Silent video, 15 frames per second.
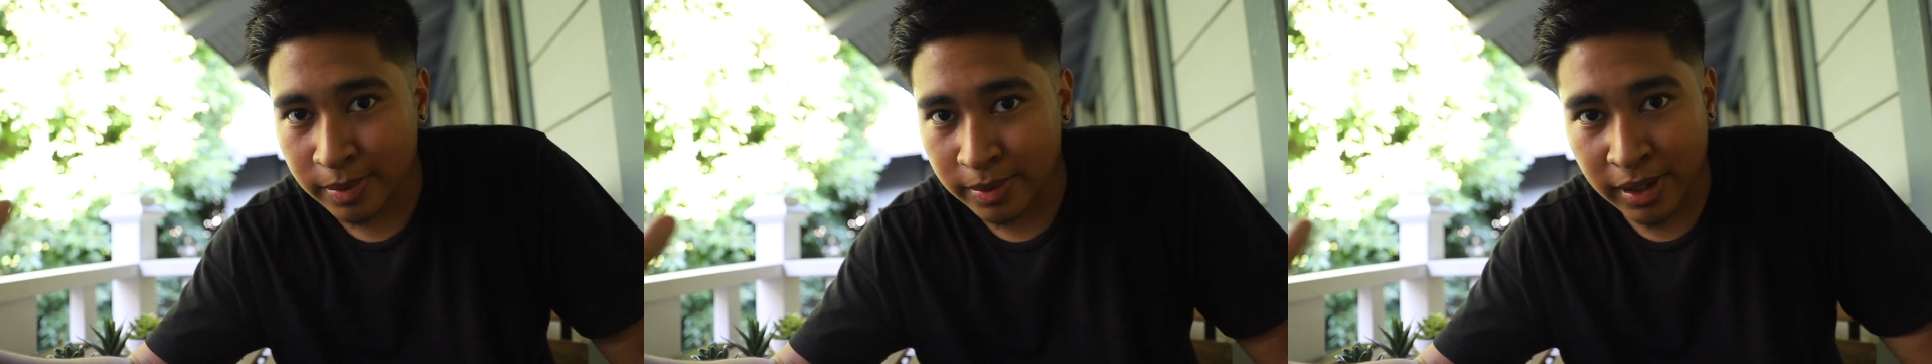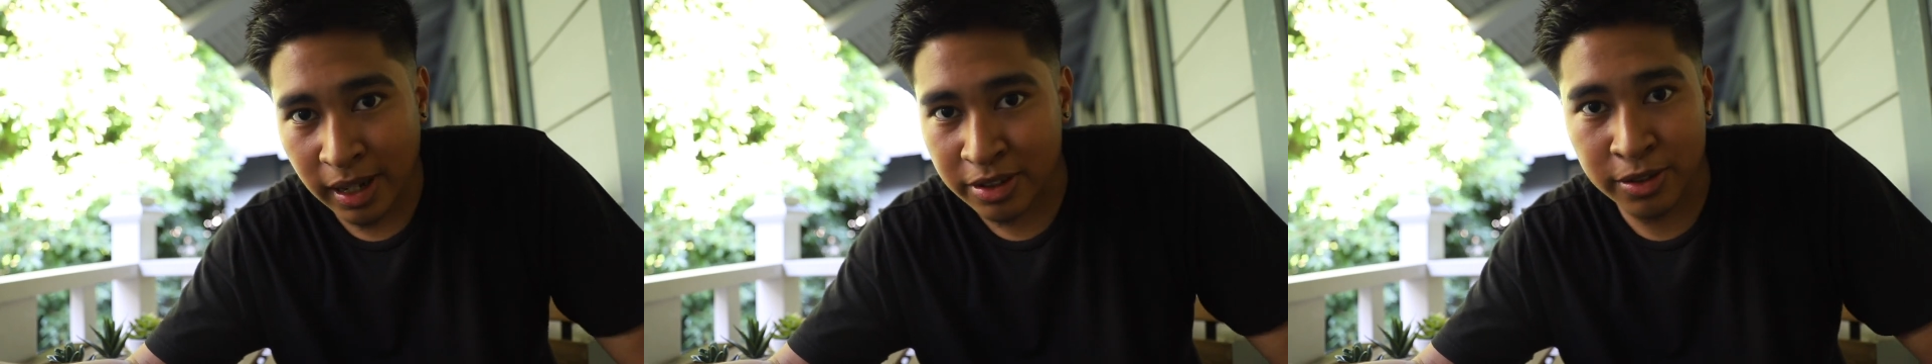
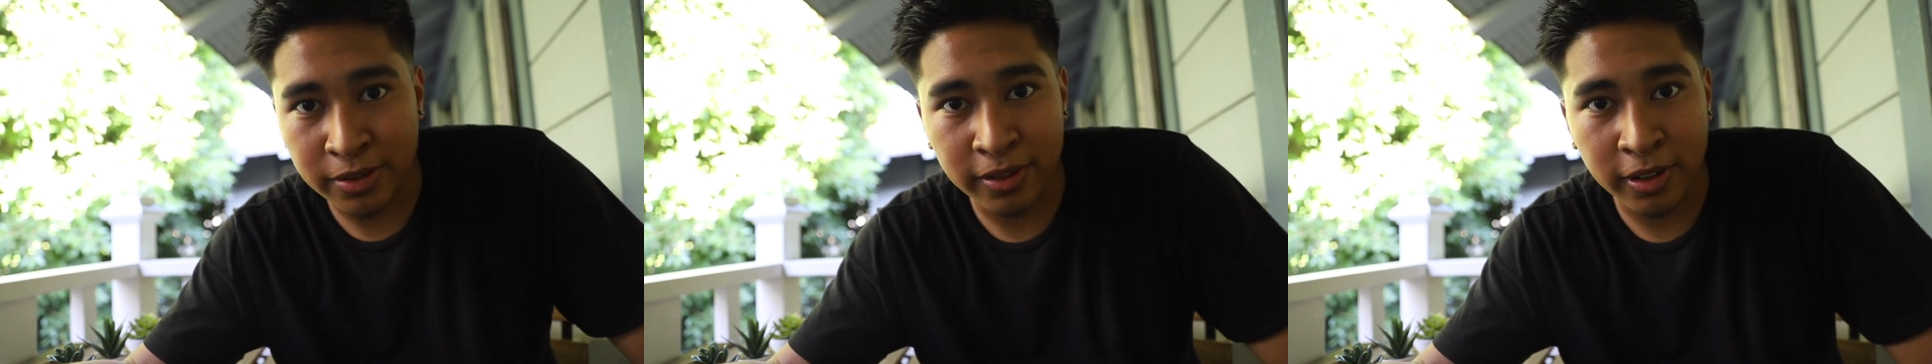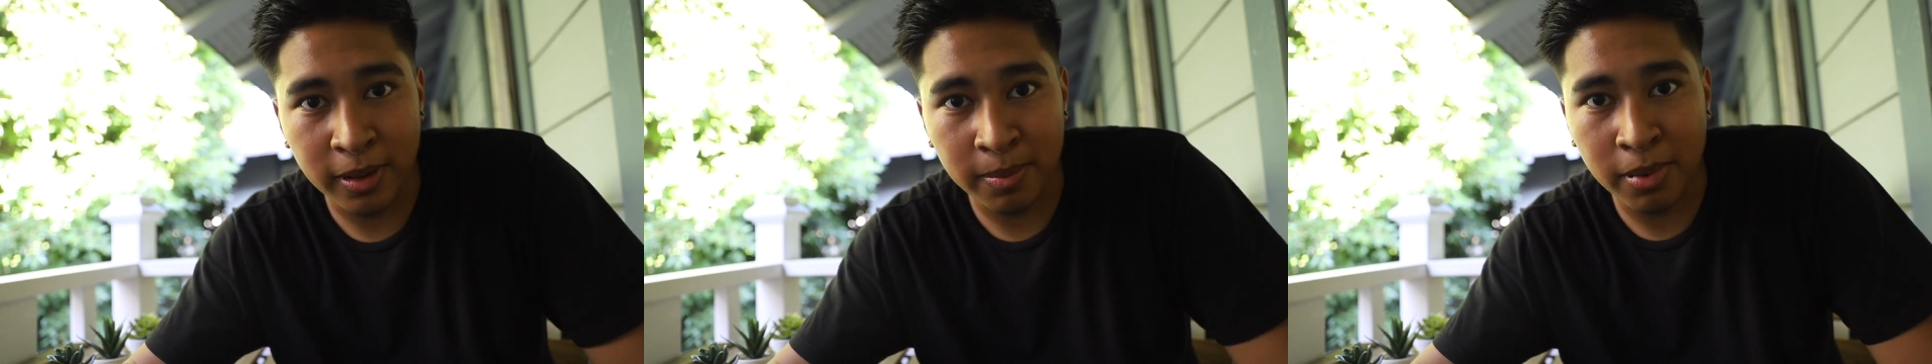not too
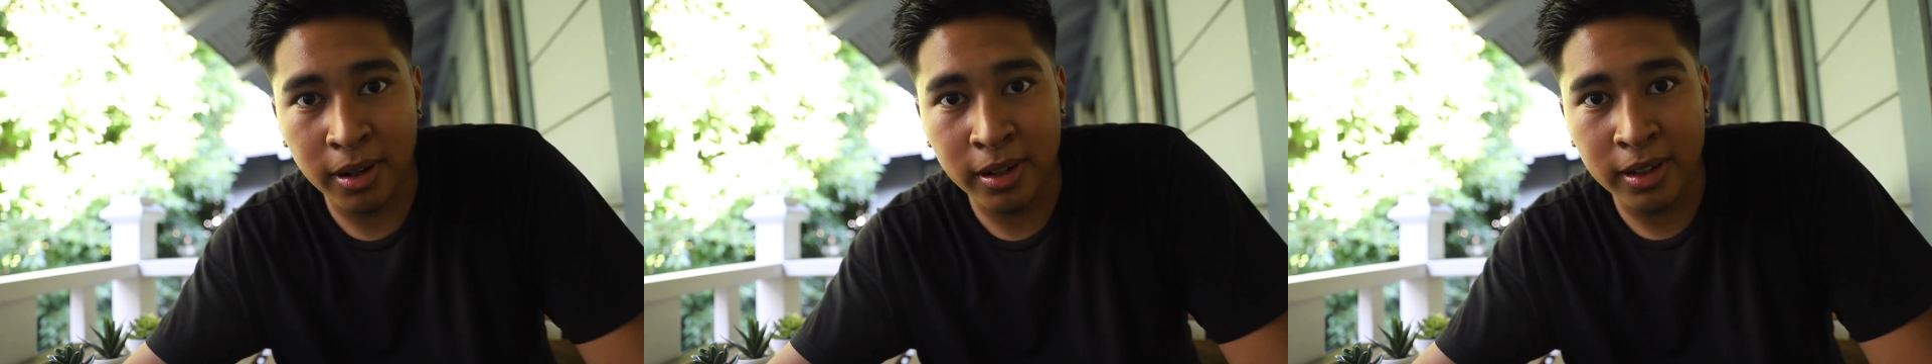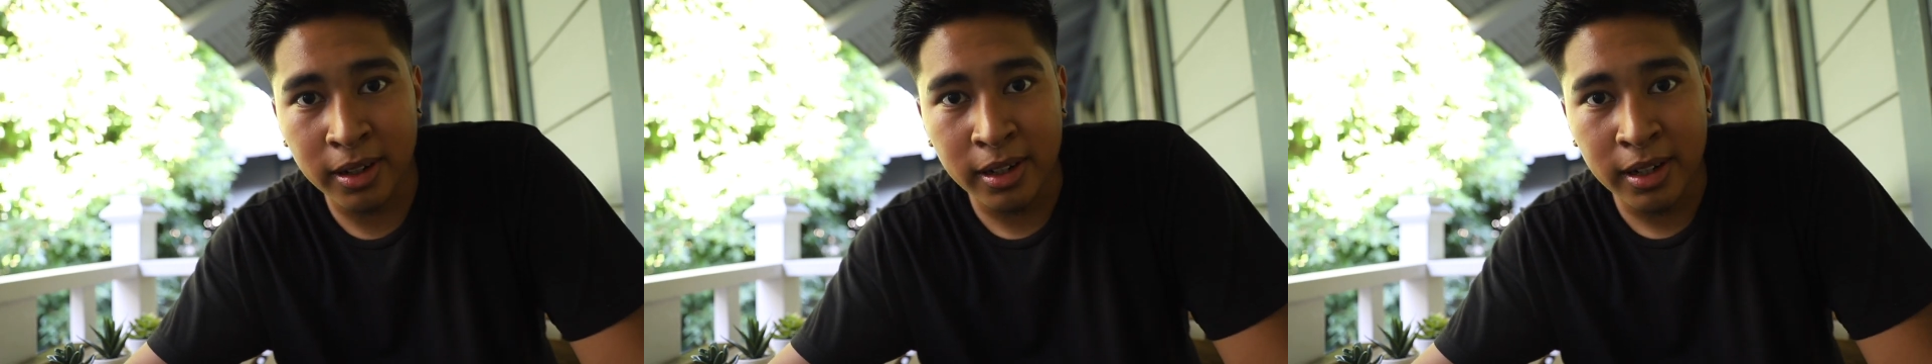far
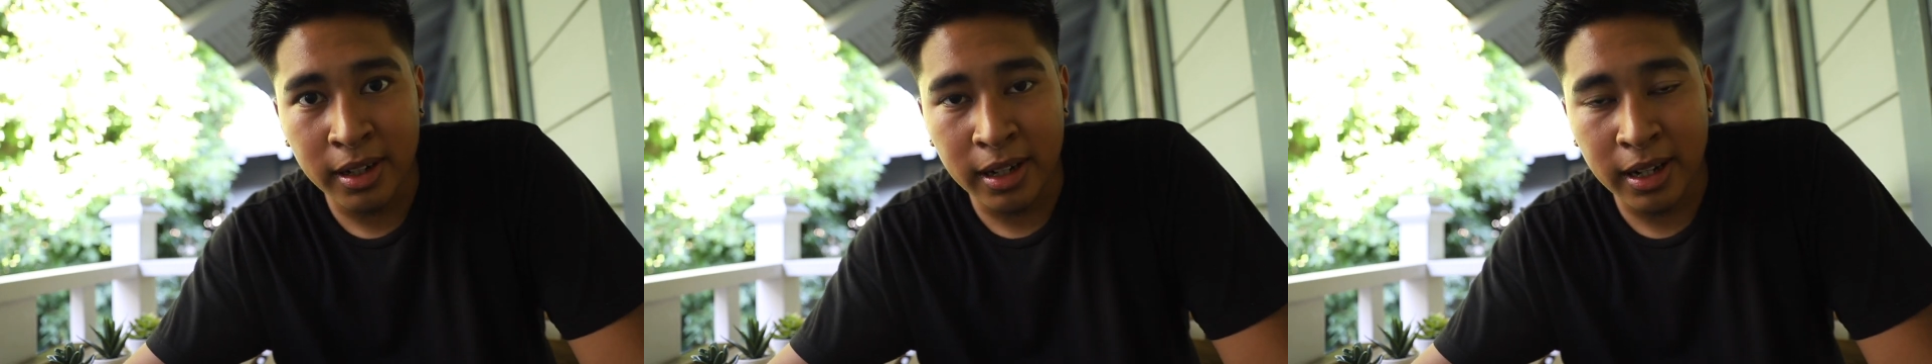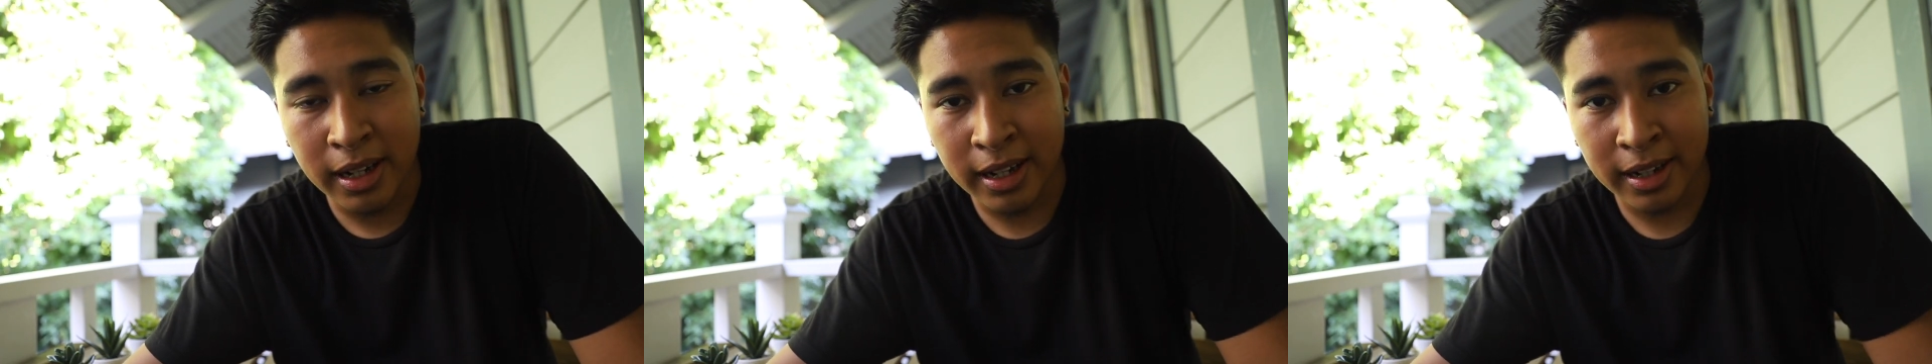apart
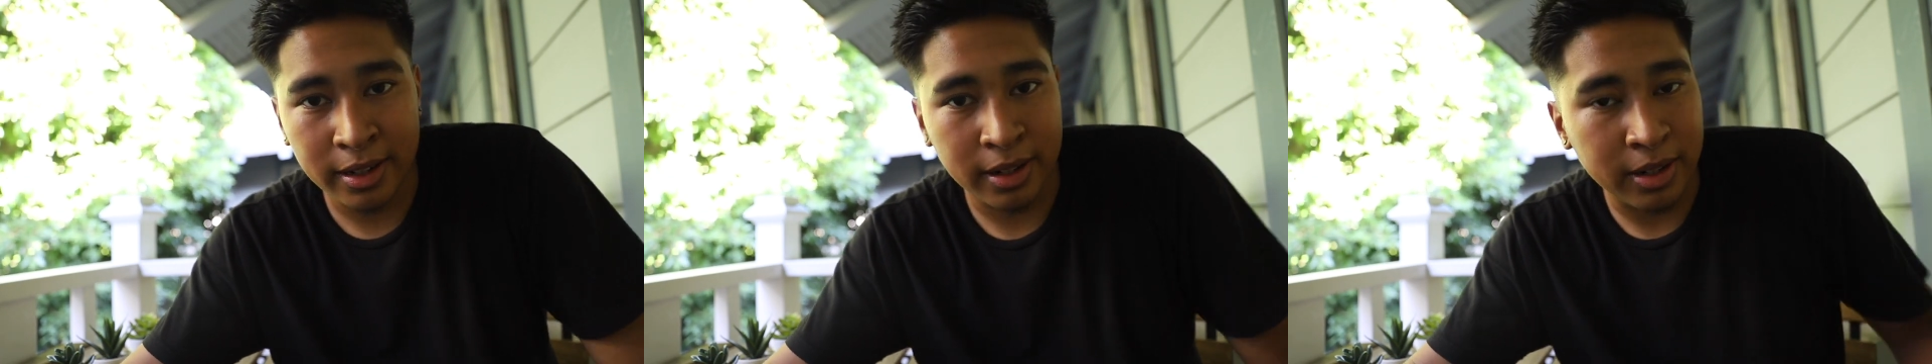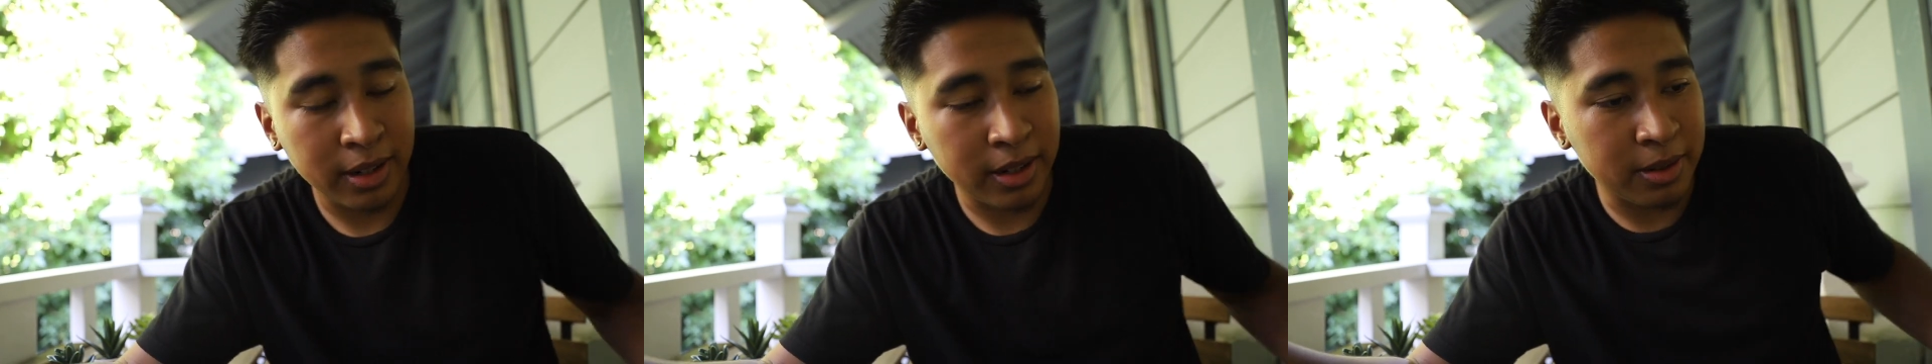and